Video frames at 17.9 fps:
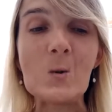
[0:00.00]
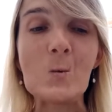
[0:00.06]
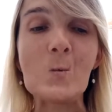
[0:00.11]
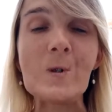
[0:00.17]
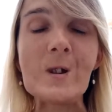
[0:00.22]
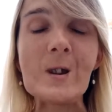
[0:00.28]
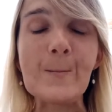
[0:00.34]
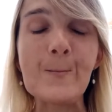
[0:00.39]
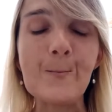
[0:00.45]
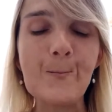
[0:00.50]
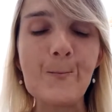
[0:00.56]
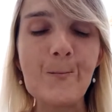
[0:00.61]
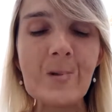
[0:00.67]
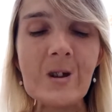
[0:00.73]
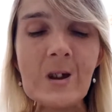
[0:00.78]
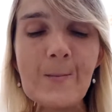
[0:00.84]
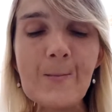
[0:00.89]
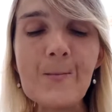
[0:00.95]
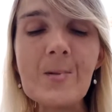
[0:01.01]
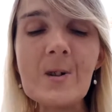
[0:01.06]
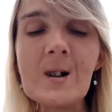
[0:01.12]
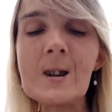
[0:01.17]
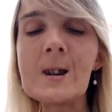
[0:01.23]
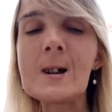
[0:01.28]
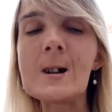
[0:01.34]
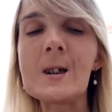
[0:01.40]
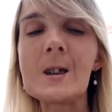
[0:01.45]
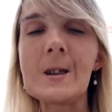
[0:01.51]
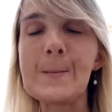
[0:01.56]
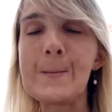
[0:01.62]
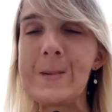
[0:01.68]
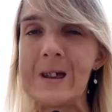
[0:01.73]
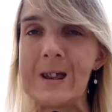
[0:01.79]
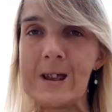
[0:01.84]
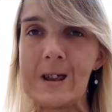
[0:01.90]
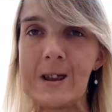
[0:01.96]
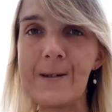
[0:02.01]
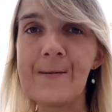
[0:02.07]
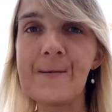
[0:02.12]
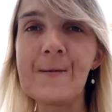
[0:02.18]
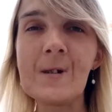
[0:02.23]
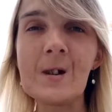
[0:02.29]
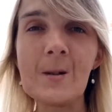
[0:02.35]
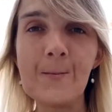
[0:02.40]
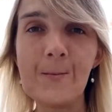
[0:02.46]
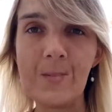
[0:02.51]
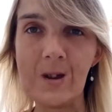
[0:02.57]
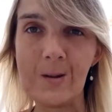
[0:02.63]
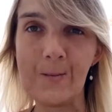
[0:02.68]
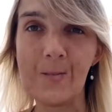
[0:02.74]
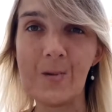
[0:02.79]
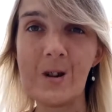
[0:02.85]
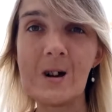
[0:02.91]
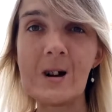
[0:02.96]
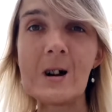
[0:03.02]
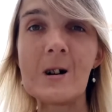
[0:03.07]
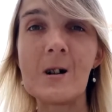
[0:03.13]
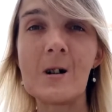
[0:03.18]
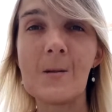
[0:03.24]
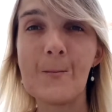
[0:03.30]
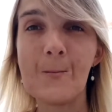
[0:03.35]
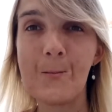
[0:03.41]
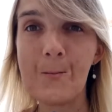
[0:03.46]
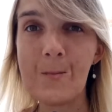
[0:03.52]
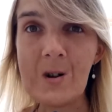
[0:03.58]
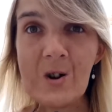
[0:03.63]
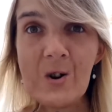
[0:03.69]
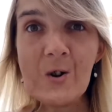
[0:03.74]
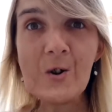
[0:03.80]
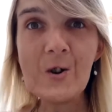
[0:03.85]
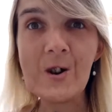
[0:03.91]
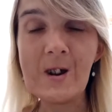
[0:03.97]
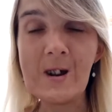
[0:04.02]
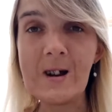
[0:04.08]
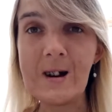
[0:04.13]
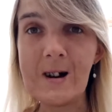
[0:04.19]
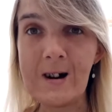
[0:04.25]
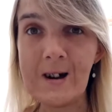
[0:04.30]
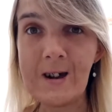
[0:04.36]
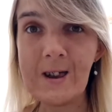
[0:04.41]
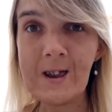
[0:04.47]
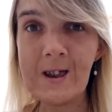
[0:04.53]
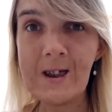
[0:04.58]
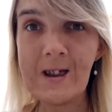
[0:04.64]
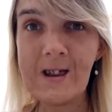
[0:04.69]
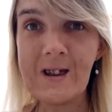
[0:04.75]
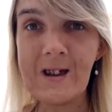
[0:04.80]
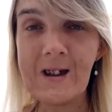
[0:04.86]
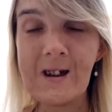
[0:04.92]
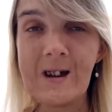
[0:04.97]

when specific people are mirroring us,